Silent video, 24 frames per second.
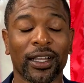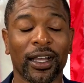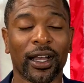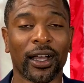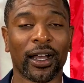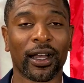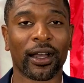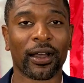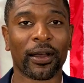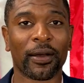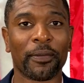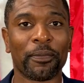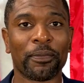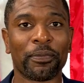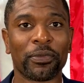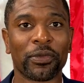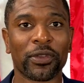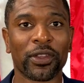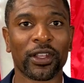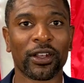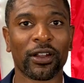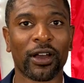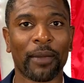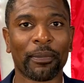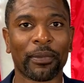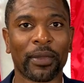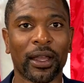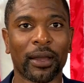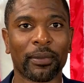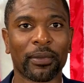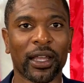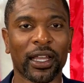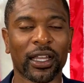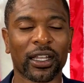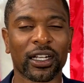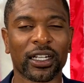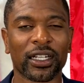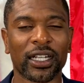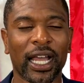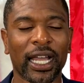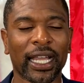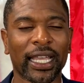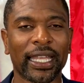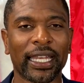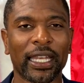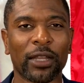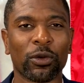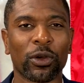I'm not going to
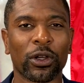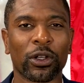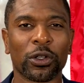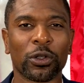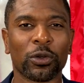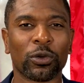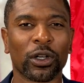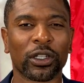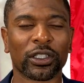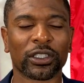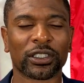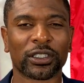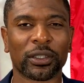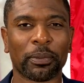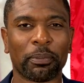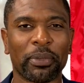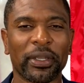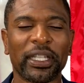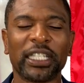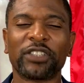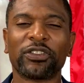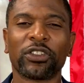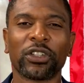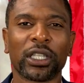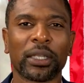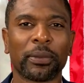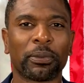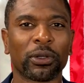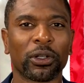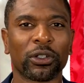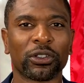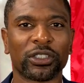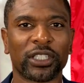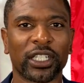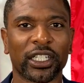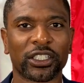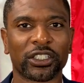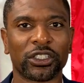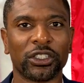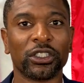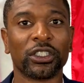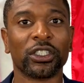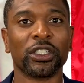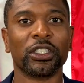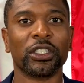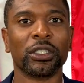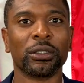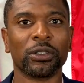knock anyone who wants to peacefully protest.
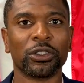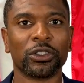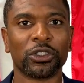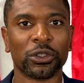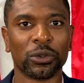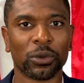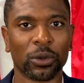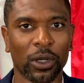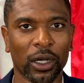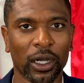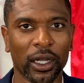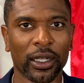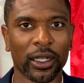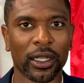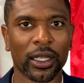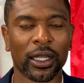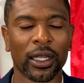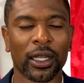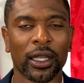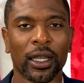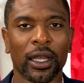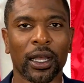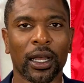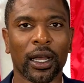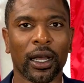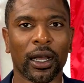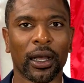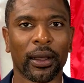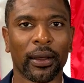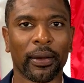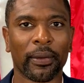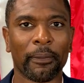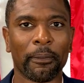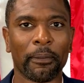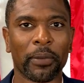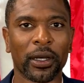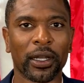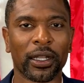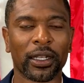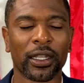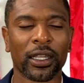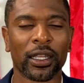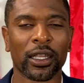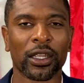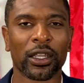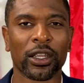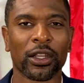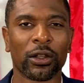You can do what you want.
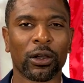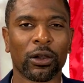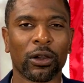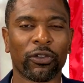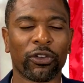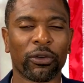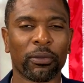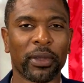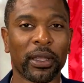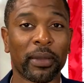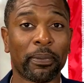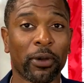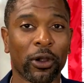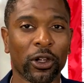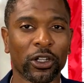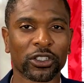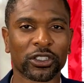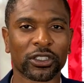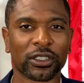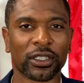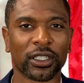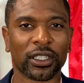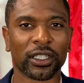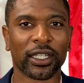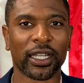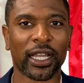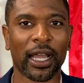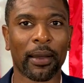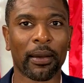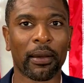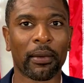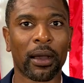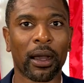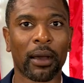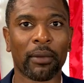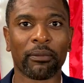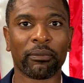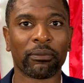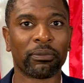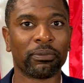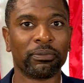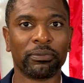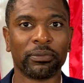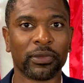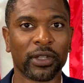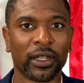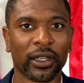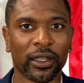But for me personally,
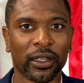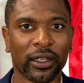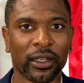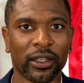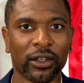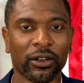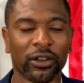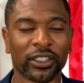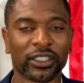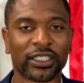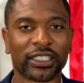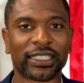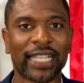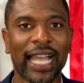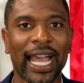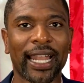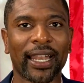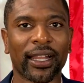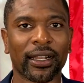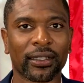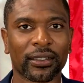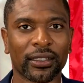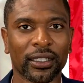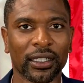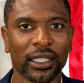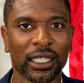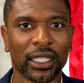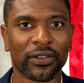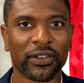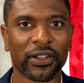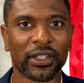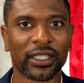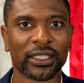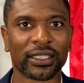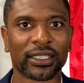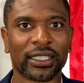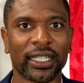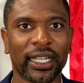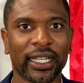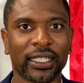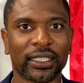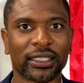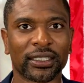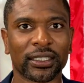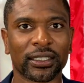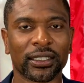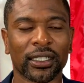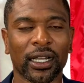I'm ecstatic to live in this
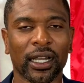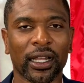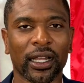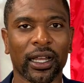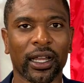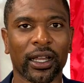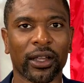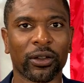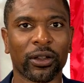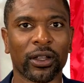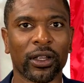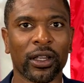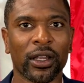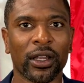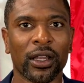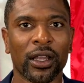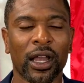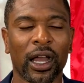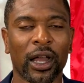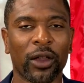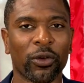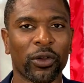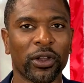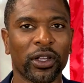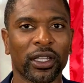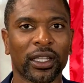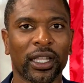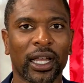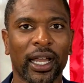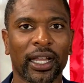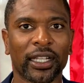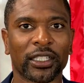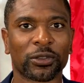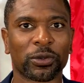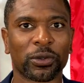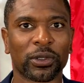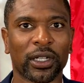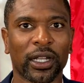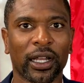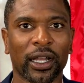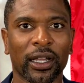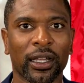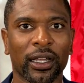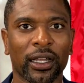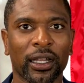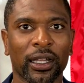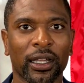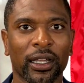nation. I realize when
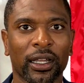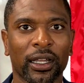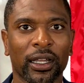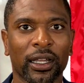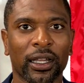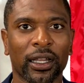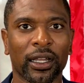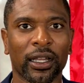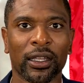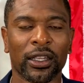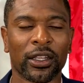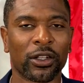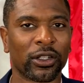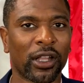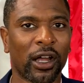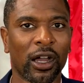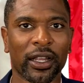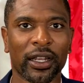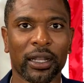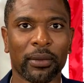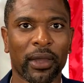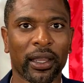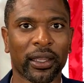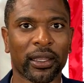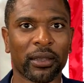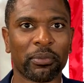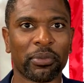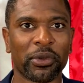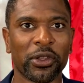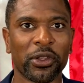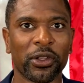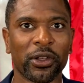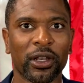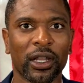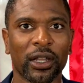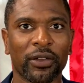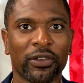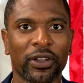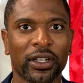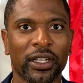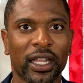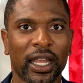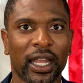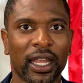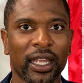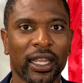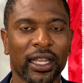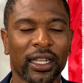I log into my computer
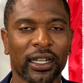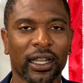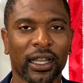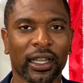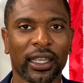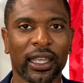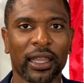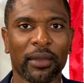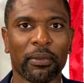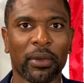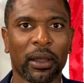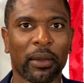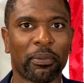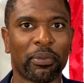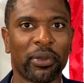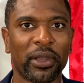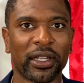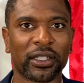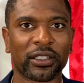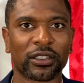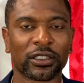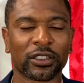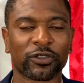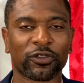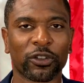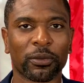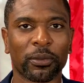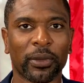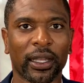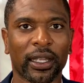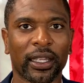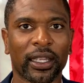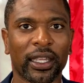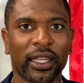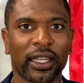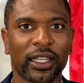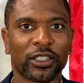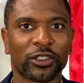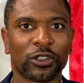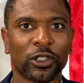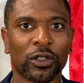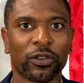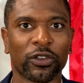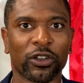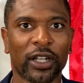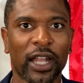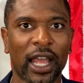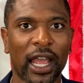every day and I get my pictures from my
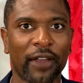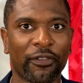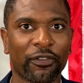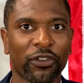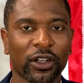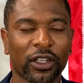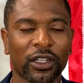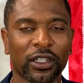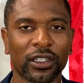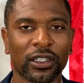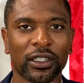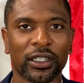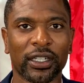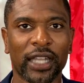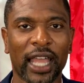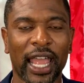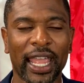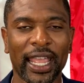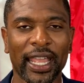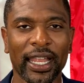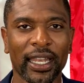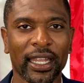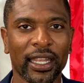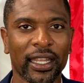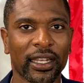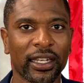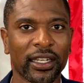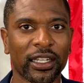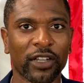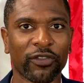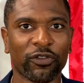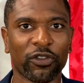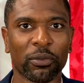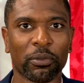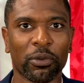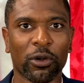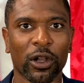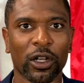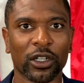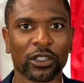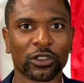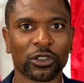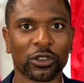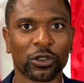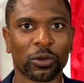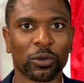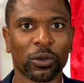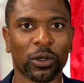kids over in Africa and Haiti and different
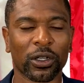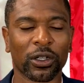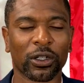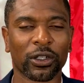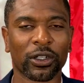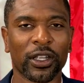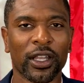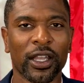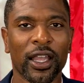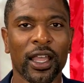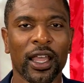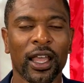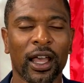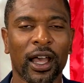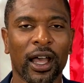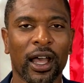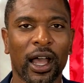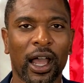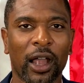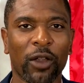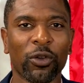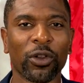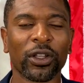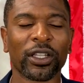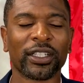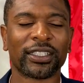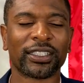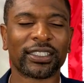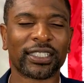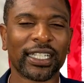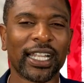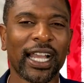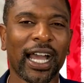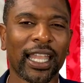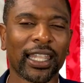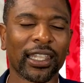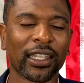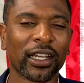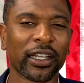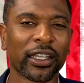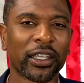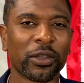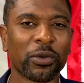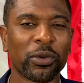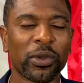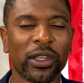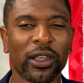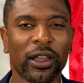parts of the world, I really see how
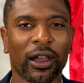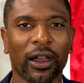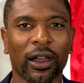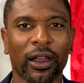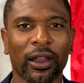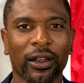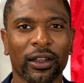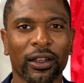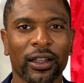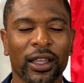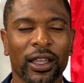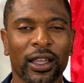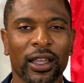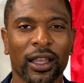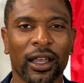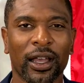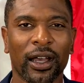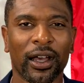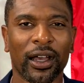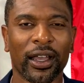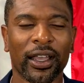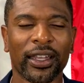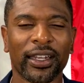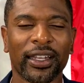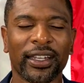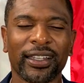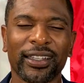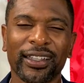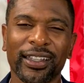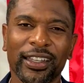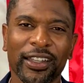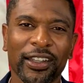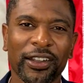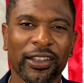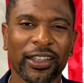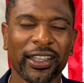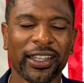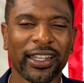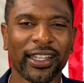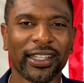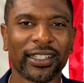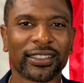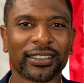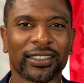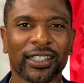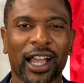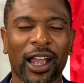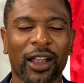lucky we are. And it
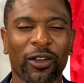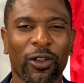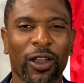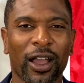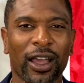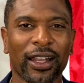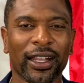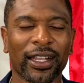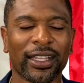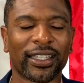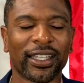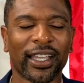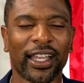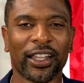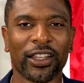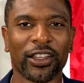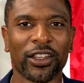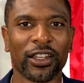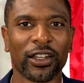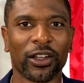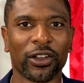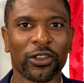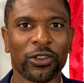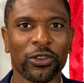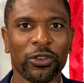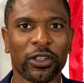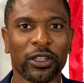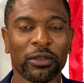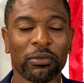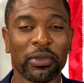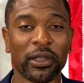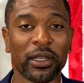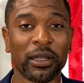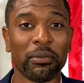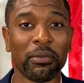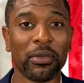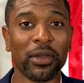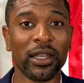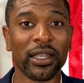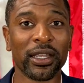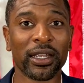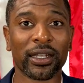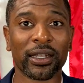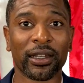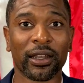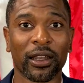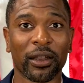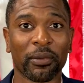is ironic that, you can be a
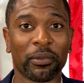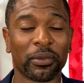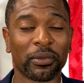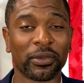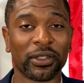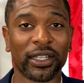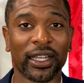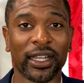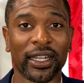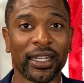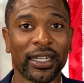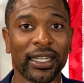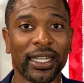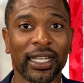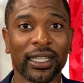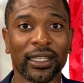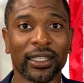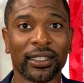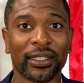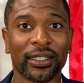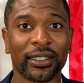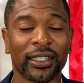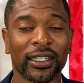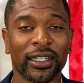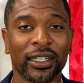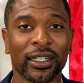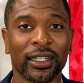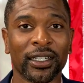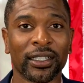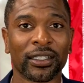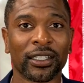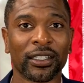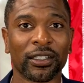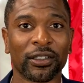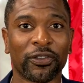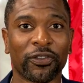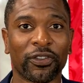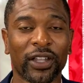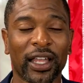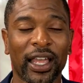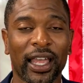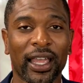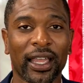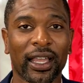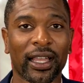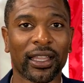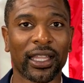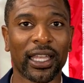millionaire yet kneeling to the
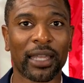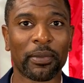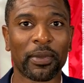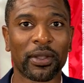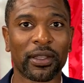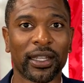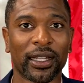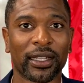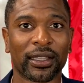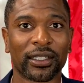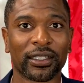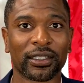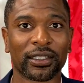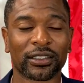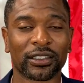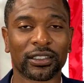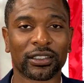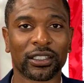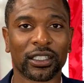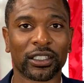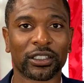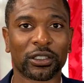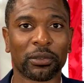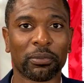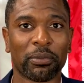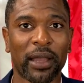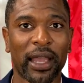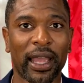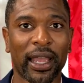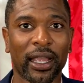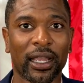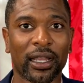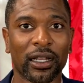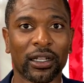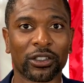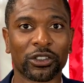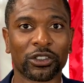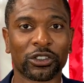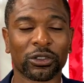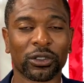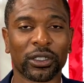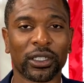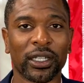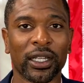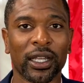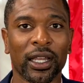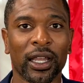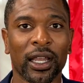flag claiming that this is such a bad
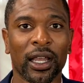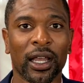country